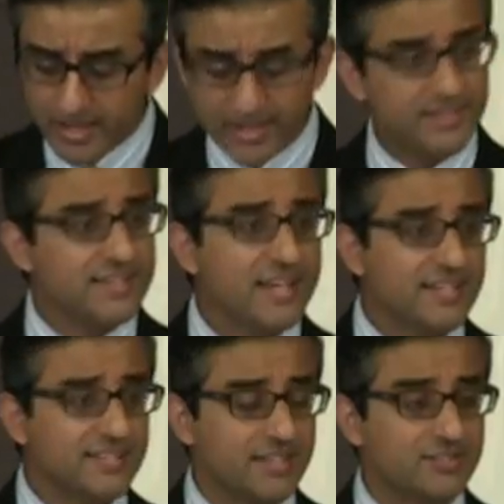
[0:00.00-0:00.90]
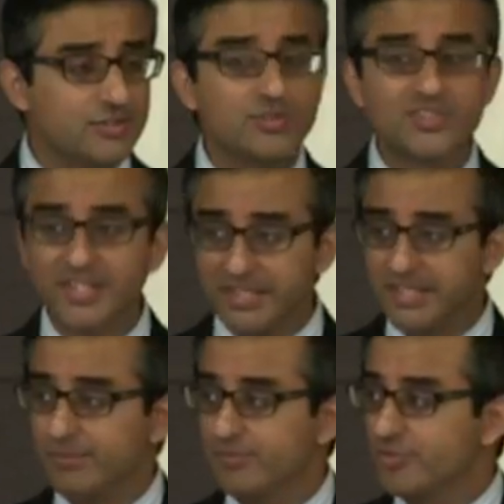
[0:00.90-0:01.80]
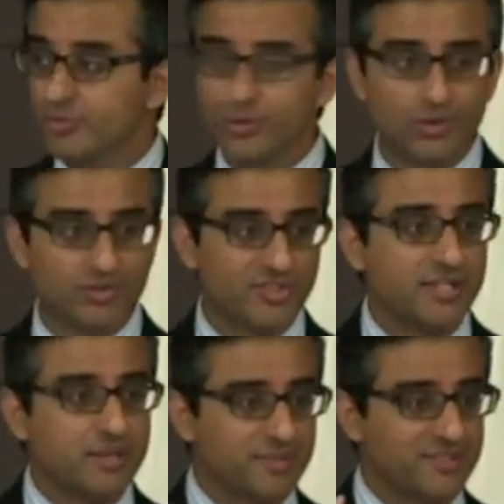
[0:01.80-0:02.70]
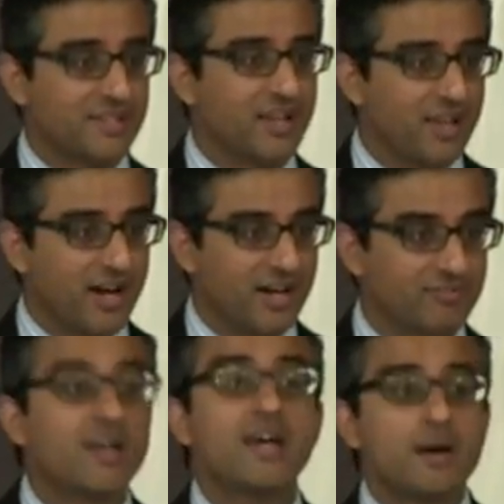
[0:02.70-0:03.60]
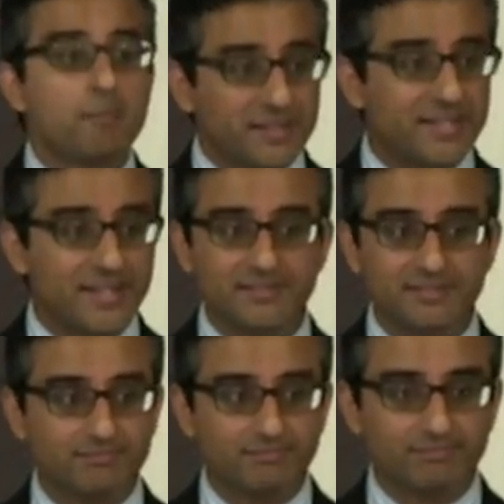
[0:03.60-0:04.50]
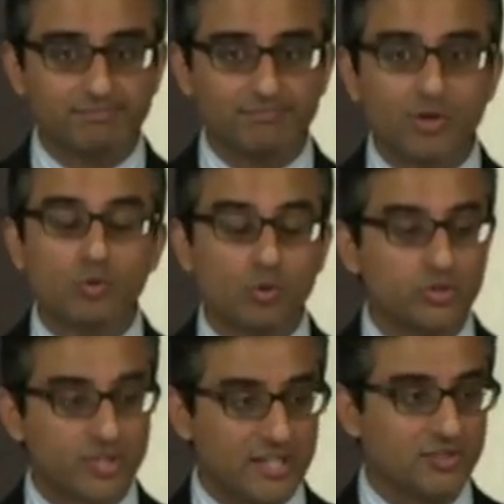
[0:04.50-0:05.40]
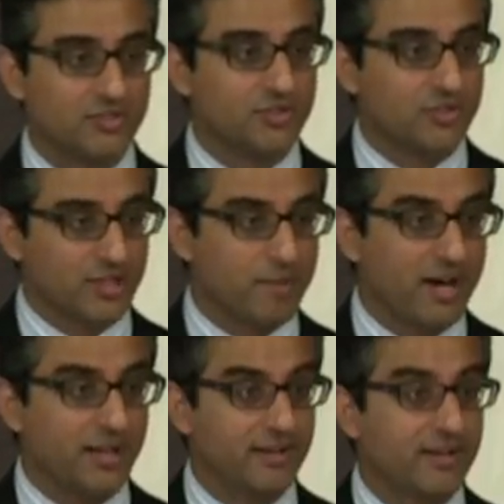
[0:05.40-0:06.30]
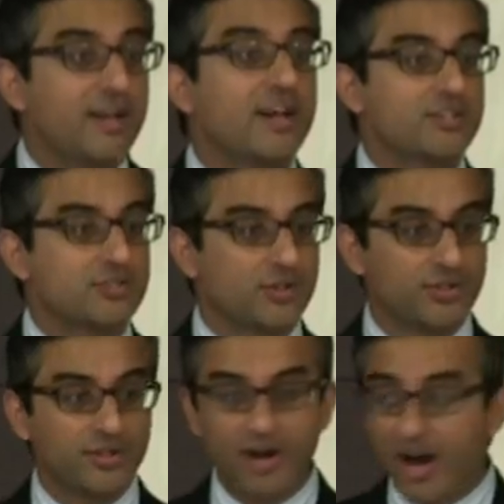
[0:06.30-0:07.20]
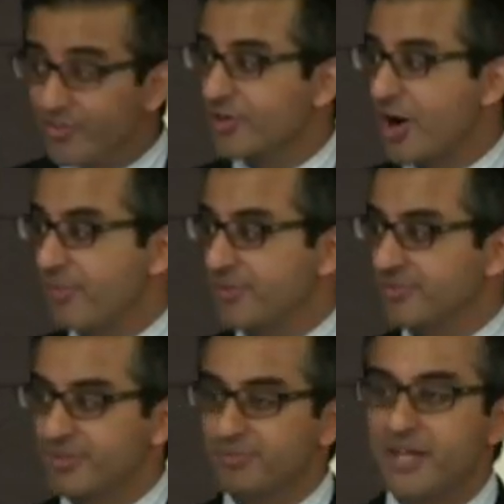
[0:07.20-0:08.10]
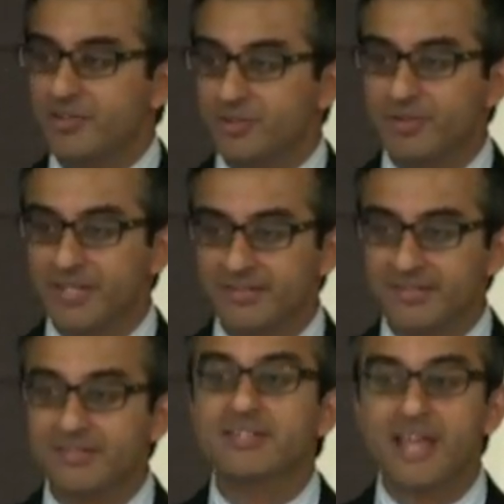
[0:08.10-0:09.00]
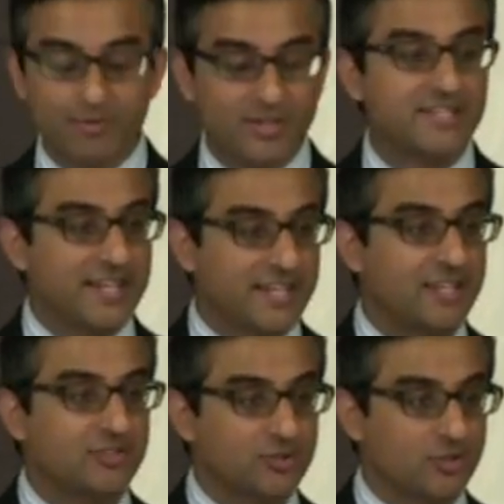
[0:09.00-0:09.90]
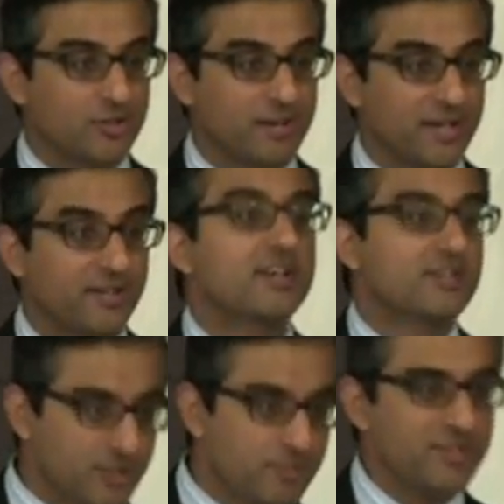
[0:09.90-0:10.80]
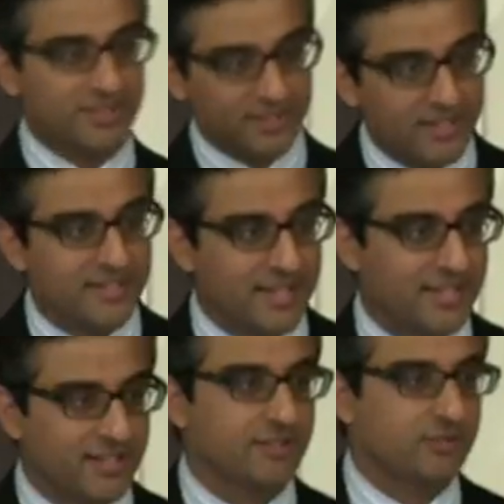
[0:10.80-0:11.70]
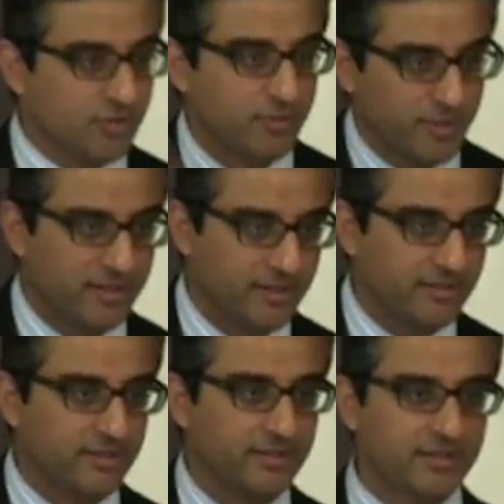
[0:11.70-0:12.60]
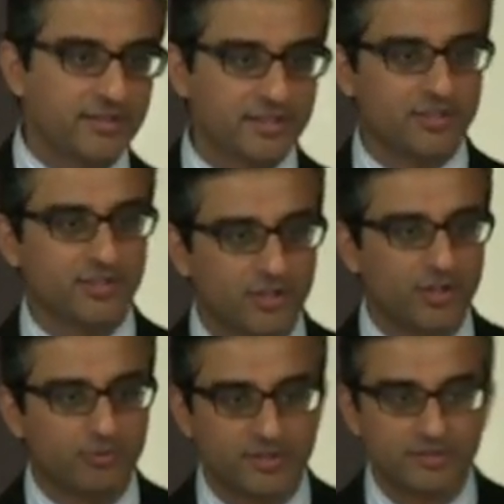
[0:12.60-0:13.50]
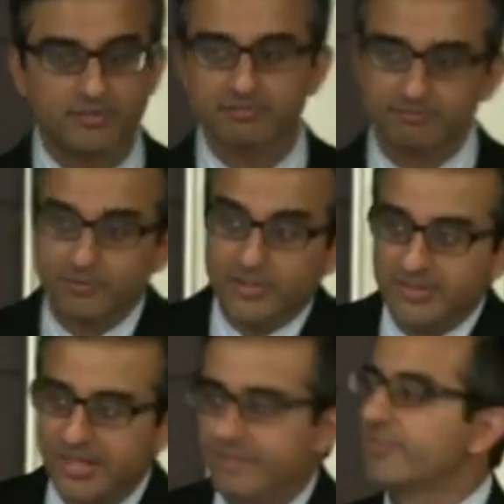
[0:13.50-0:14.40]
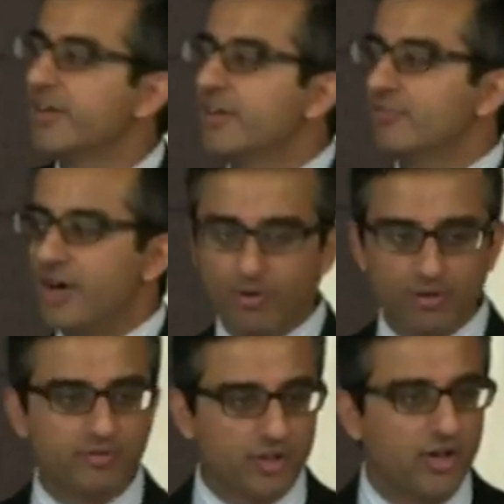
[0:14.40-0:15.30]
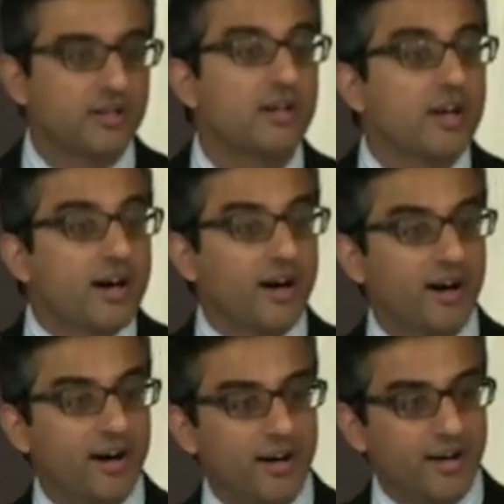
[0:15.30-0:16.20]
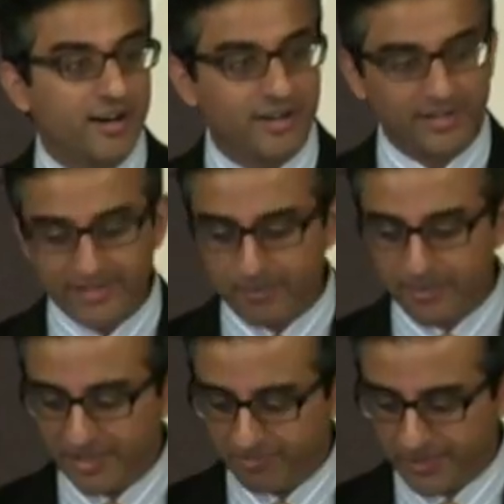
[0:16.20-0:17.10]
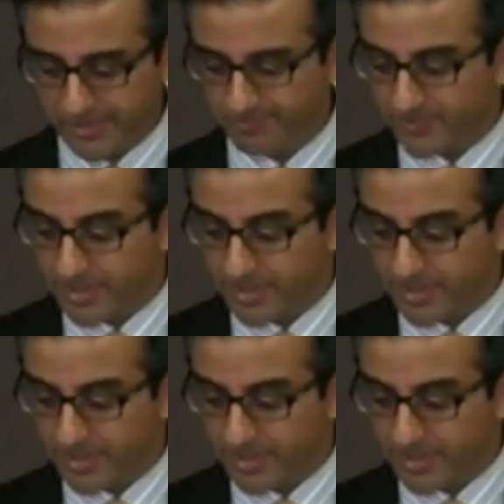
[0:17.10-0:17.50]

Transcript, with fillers: And the date dates to Salim's rule. Salim is still alive. But then the rule changes to Suleiman. And so the other copies of this manuscript that exist carry a dedication to Suleiman. So he basically then dedicated it to Suleiman and, and, and continued on with his, with his life, or however uh, that may have been.